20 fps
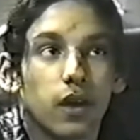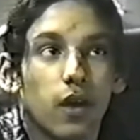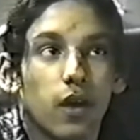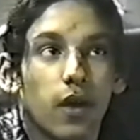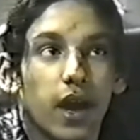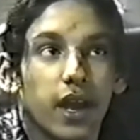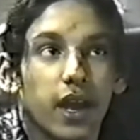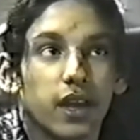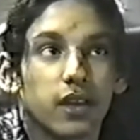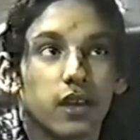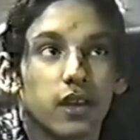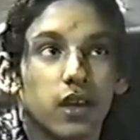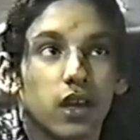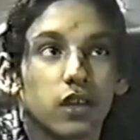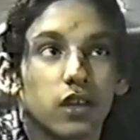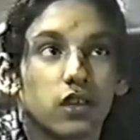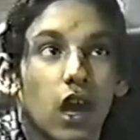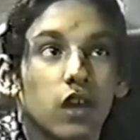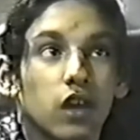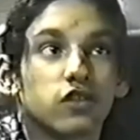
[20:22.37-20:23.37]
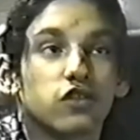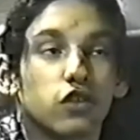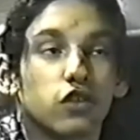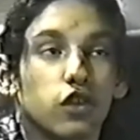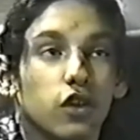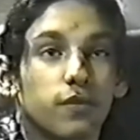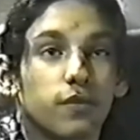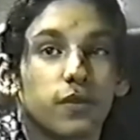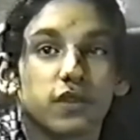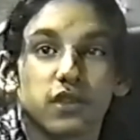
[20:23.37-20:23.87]
alright, so
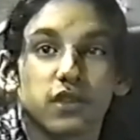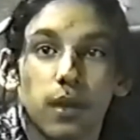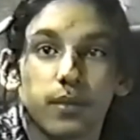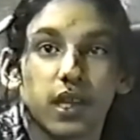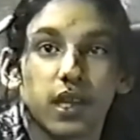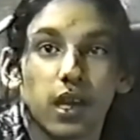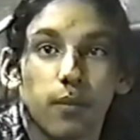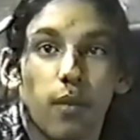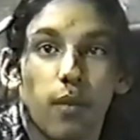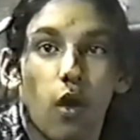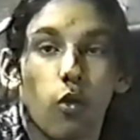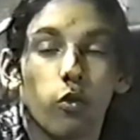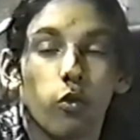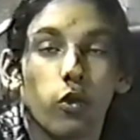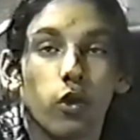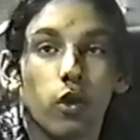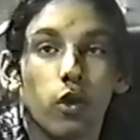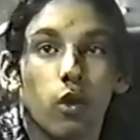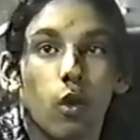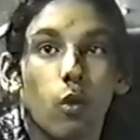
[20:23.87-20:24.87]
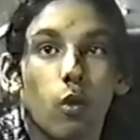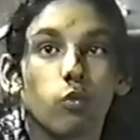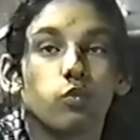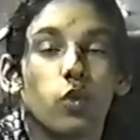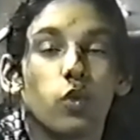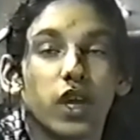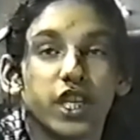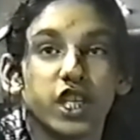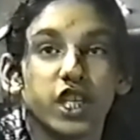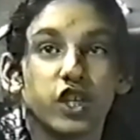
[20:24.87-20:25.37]
you look for something about
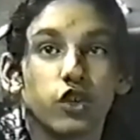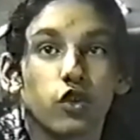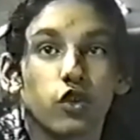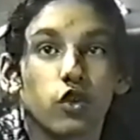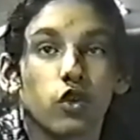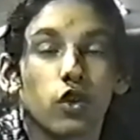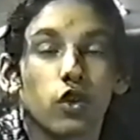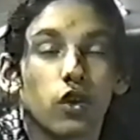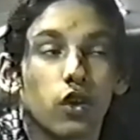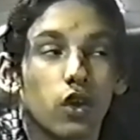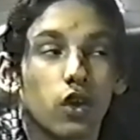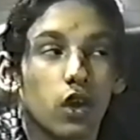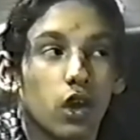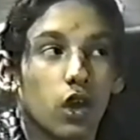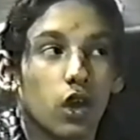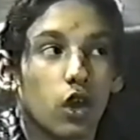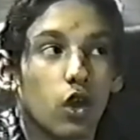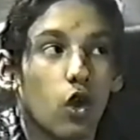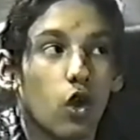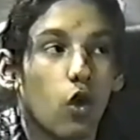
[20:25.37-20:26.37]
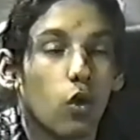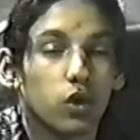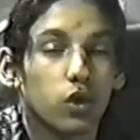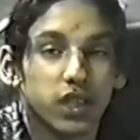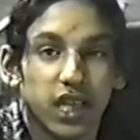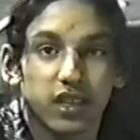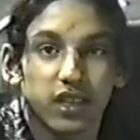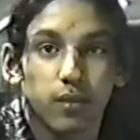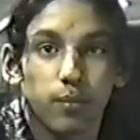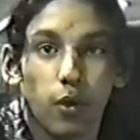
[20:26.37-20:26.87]
1 year
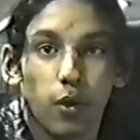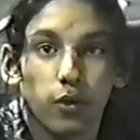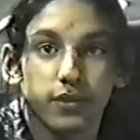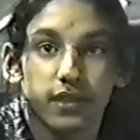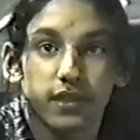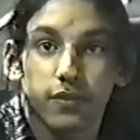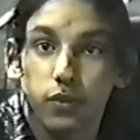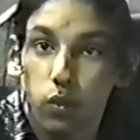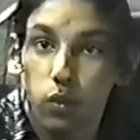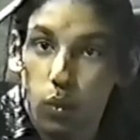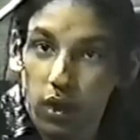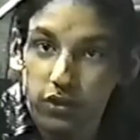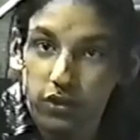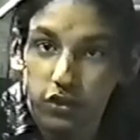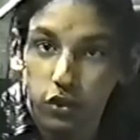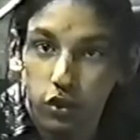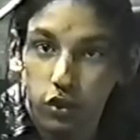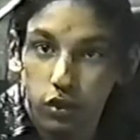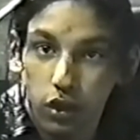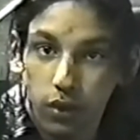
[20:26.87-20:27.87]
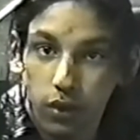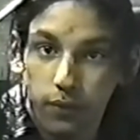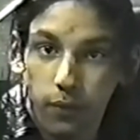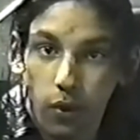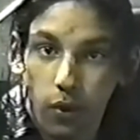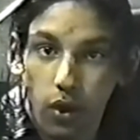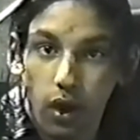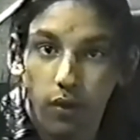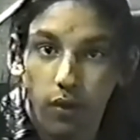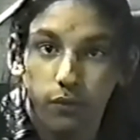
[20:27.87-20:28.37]
old at the most. If you want, you could look
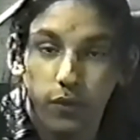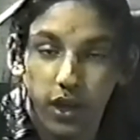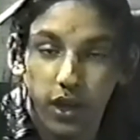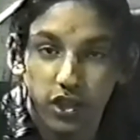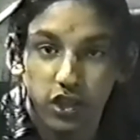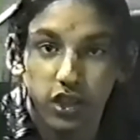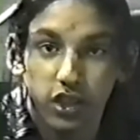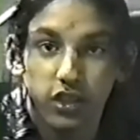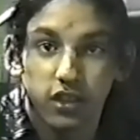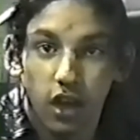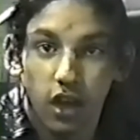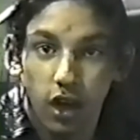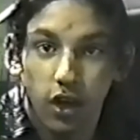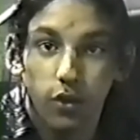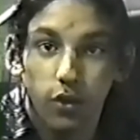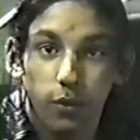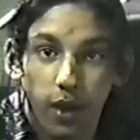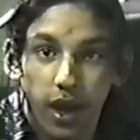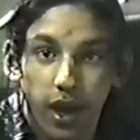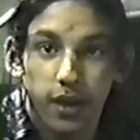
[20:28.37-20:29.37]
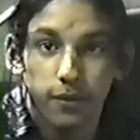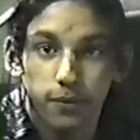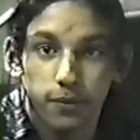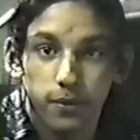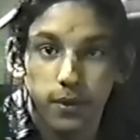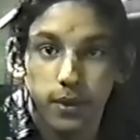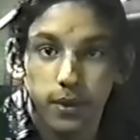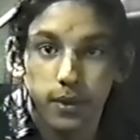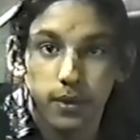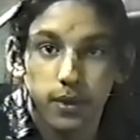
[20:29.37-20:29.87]
for a freshly dug grave.
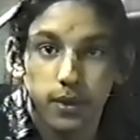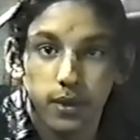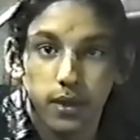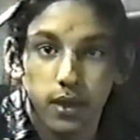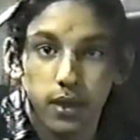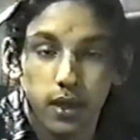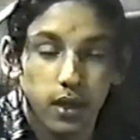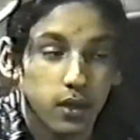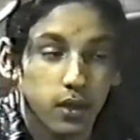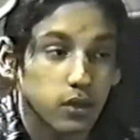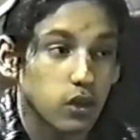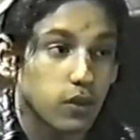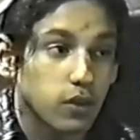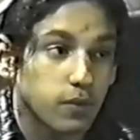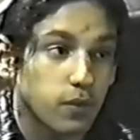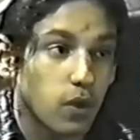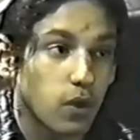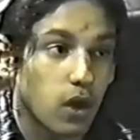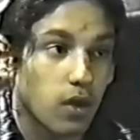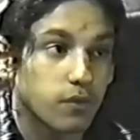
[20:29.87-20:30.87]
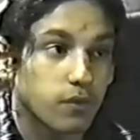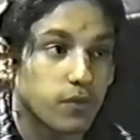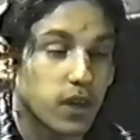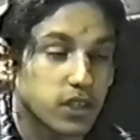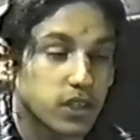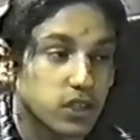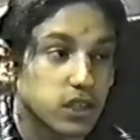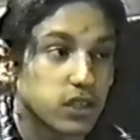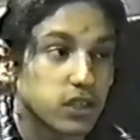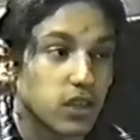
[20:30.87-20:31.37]
Look for a
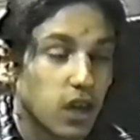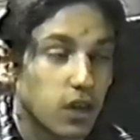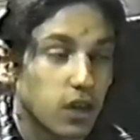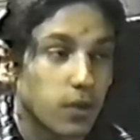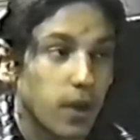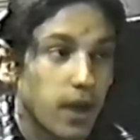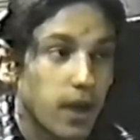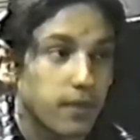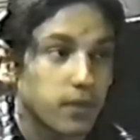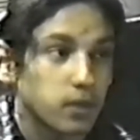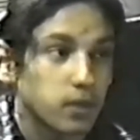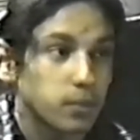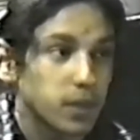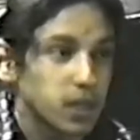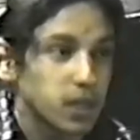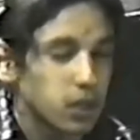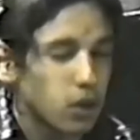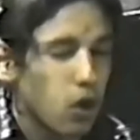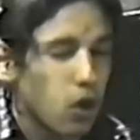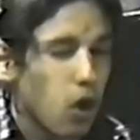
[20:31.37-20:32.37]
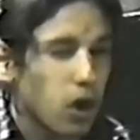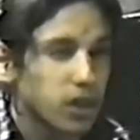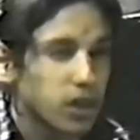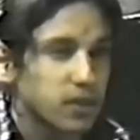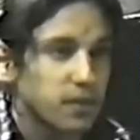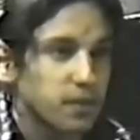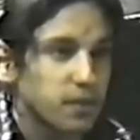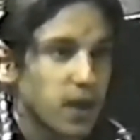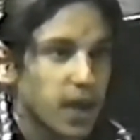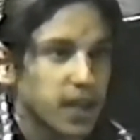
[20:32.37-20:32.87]
freshly dug grave. It'll be a little
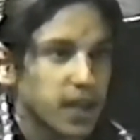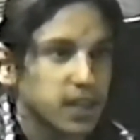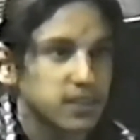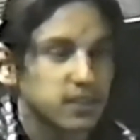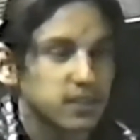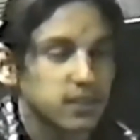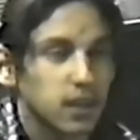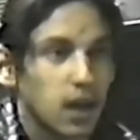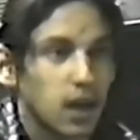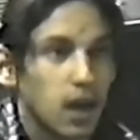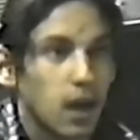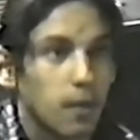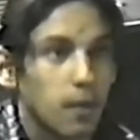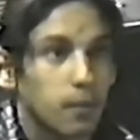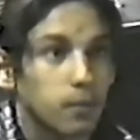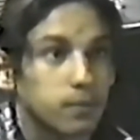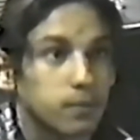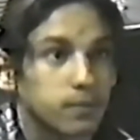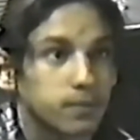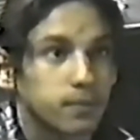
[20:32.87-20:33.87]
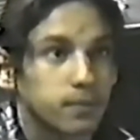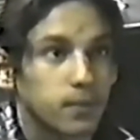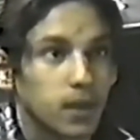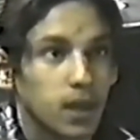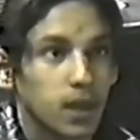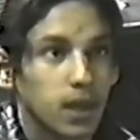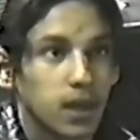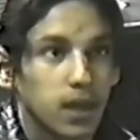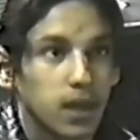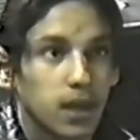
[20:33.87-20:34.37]
hard to find, because
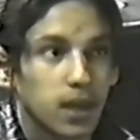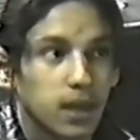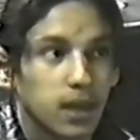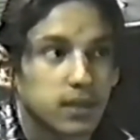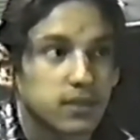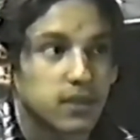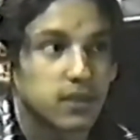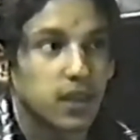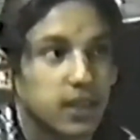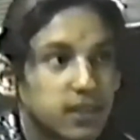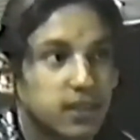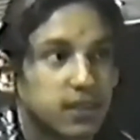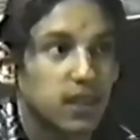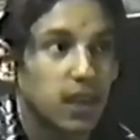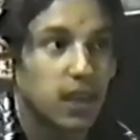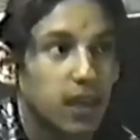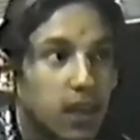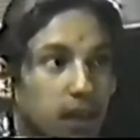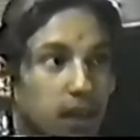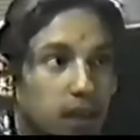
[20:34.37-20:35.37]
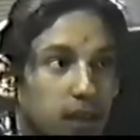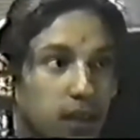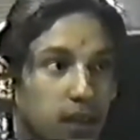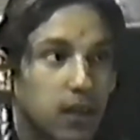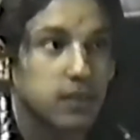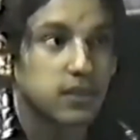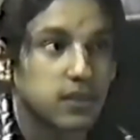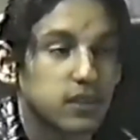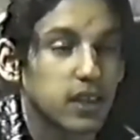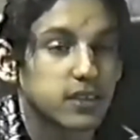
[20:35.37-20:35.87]
so let's say
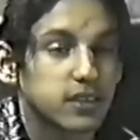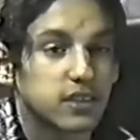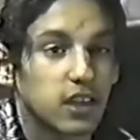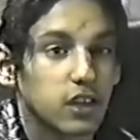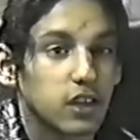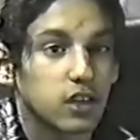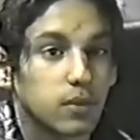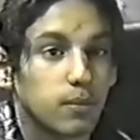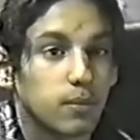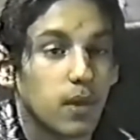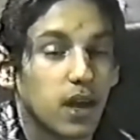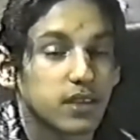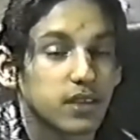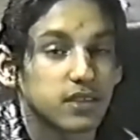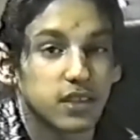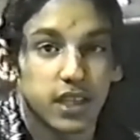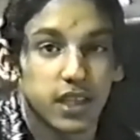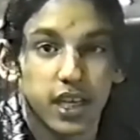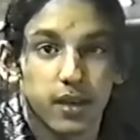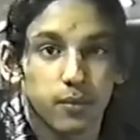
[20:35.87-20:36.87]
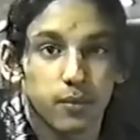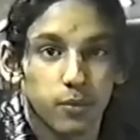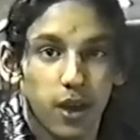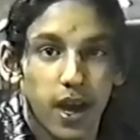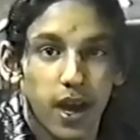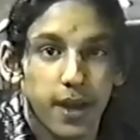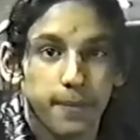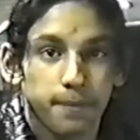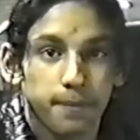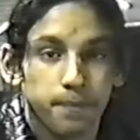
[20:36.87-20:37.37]
in a mausoleum,
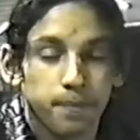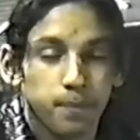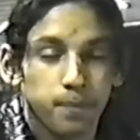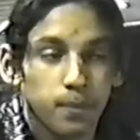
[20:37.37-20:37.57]
right?